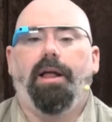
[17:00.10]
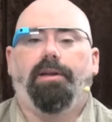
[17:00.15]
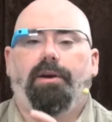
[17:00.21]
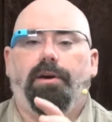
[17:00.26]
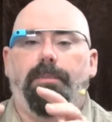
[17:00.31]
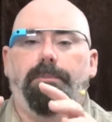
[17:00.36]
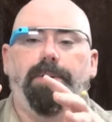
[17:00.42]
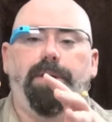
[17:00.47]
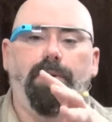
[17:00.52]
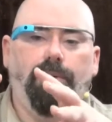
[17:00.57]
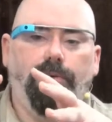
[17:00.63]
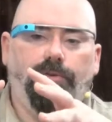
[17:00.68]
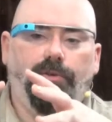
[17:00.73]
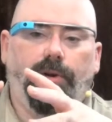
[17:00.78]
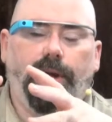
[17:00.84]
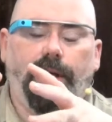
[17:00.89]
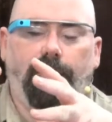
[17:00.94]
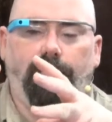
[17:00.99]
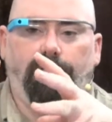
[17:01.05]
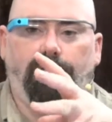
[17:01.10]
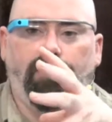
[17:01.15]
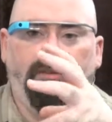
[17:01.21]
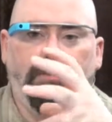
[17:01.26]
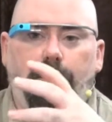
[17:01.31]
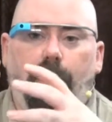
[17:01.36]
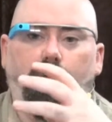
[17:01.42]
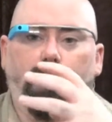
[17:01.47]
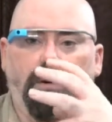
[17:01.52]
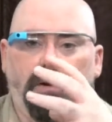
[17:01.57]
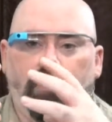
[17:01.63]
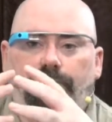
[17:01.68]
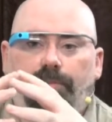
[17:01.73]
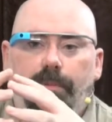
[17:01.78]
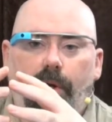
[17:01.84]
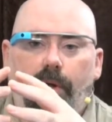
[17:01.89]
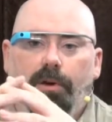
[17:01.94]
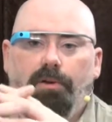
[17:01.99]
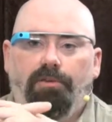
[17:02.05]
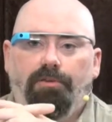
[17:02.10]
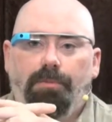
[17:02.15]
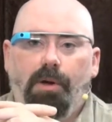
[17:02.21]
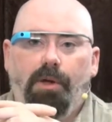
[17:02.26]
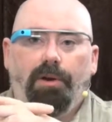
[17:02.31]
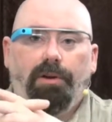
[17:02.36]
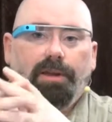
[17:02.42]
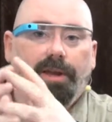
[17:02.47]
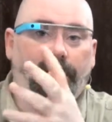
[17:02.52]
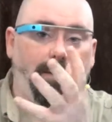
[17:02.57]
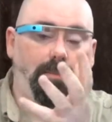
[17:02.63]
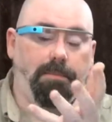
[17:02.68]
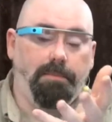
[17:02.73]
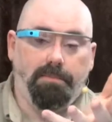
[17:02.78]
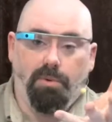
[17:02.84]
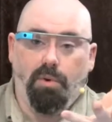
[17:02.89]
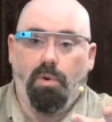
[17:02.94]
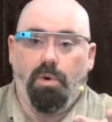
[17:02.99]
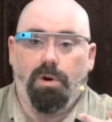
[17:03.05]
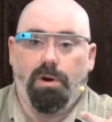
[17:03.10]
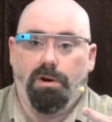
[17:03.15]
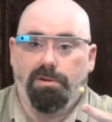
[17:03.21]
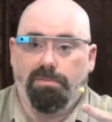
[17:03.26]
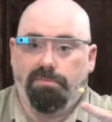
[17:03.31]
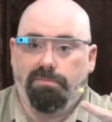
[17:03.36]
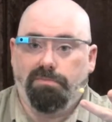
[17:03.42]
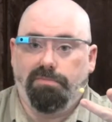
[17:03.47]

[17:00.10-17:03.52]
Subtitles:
Computers are getting smaller and smaller and smaller, and they're getting more